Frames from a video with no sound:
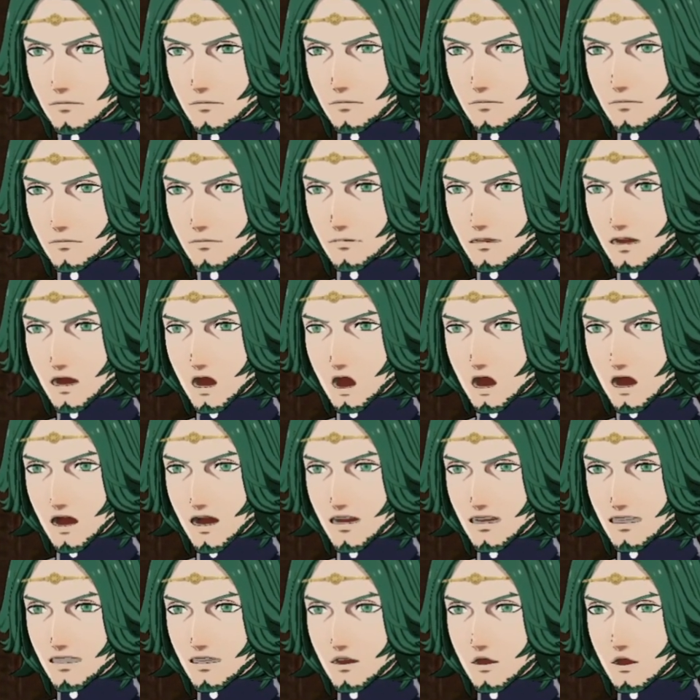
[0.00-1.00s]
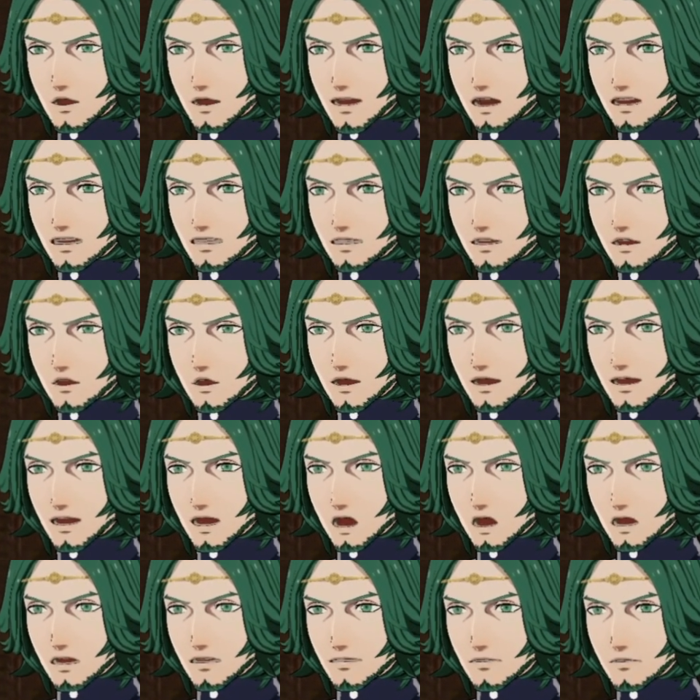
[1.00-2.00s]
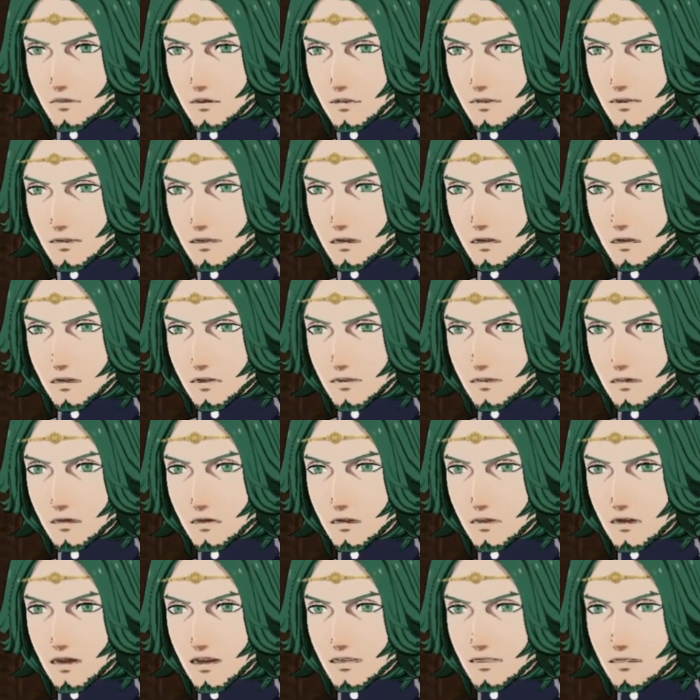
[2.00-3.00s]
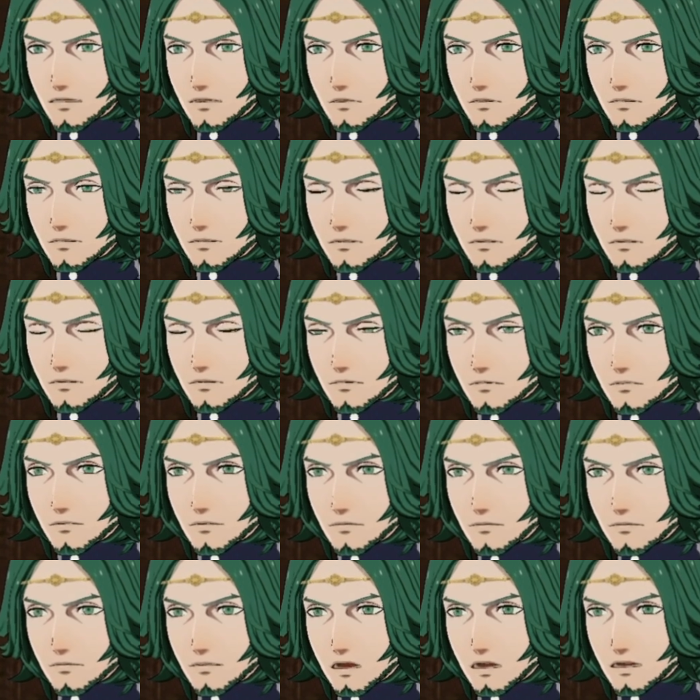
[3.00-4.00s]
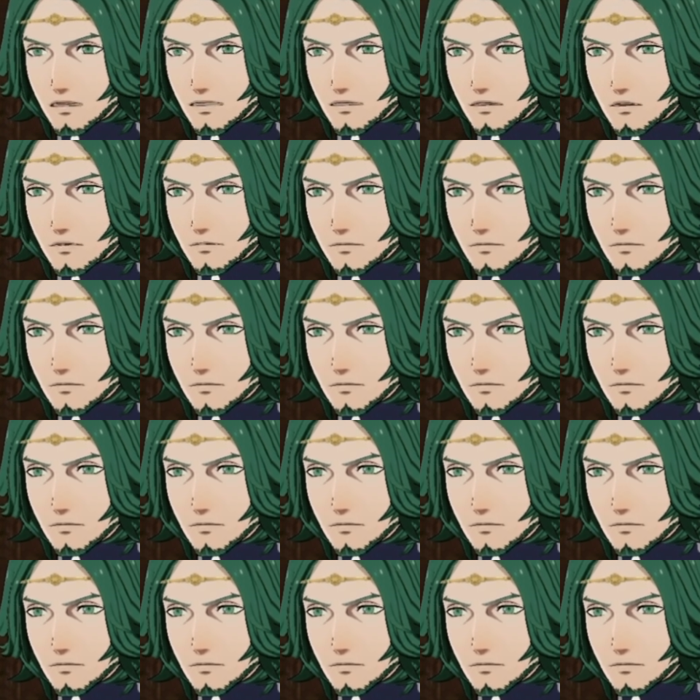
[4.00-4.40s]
Thanks, In the future, I would advise you to answer such queries with confidence.